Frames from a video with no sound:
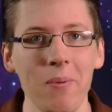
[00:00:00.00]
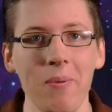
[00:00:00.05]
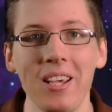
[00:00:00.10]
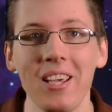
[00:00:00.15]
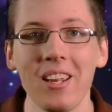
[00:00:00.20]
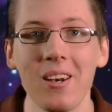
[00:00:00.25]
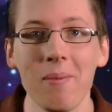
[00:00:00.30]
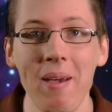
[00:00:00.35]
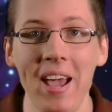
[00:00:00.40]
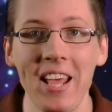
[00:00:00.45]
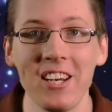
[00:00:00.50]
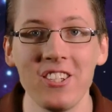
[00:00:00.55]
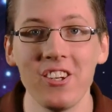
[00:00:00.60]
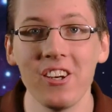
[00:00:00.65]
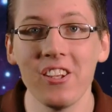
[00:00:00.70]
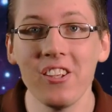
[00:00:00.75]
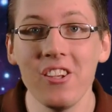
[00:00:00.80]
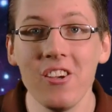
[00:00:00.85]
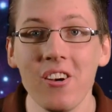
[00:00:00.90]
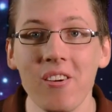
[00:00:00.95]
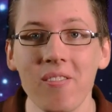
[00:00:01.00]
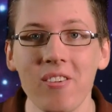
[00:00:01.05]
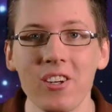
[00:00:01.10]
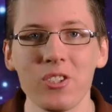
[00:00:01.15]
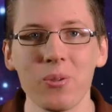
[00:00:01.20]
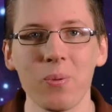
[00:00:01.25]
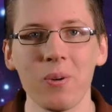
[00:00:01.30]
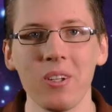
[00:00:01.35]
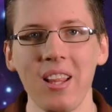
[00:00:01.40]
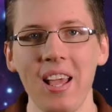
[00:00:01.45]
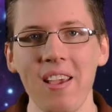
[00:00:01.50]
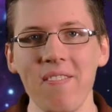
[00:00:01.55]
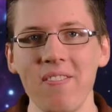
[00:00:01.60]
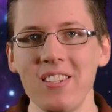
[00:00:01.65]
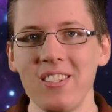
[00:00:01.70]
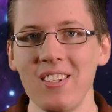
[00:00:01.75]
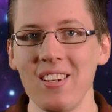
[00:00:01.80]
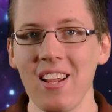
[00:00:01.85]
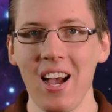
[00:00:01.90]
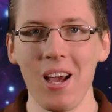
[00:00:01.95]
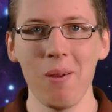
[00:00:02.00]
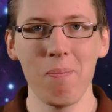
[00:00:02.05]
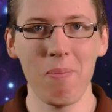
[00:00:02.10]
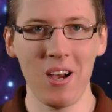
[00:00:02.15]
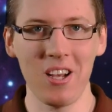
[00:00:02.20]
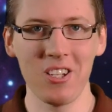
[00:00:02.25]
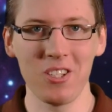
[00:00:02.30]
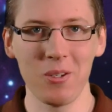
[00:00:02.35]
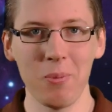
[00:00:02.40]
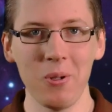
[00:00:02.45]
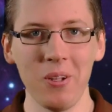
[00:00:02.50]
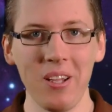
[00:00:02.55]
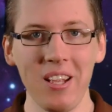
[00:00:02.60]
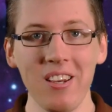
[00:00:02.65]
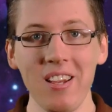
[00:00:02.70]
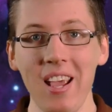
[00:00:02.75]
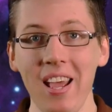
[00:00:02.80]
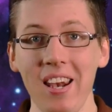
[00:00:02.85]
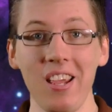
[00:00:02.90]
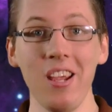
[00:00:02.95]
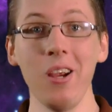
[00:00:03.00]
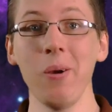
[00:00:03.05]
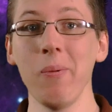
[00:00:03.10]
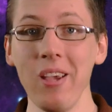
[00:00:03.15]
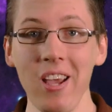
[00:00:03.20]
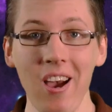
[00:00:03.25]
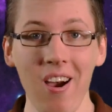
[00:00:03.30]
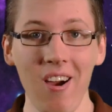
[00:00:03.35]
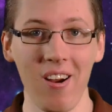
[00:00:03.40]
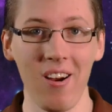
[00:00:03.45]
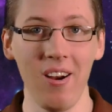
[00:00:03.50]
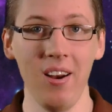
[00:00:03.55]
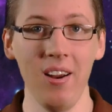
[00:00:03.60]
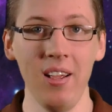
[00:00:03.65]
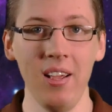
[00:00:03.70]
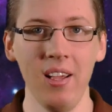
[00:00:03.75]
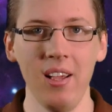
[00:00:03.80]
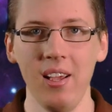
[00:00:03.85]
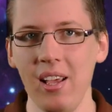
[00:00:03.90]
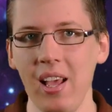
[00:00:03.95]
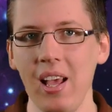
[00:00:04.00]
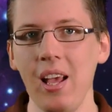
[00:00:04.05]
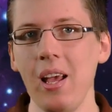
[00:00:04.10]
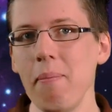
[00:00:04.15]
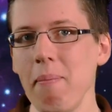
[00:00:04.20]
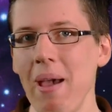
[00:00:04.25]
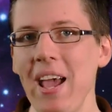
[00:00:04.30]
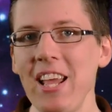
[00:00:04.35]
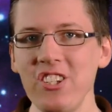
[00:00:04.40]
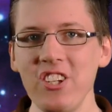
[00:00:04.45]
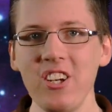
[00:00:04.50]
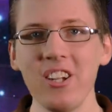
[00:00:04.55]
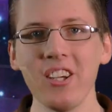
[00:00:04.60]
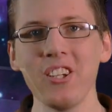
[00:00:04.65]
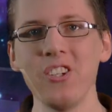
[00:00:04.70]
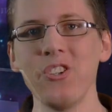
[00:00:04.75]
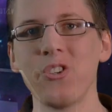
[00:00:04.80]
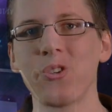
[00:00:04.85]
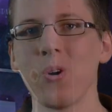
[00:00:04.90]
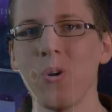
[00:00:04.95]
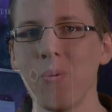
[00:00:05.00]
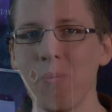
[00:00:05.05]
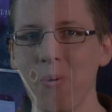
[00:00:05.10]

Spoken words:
we can imagine a universe where life is not possible, and yet here we are. Imagine a control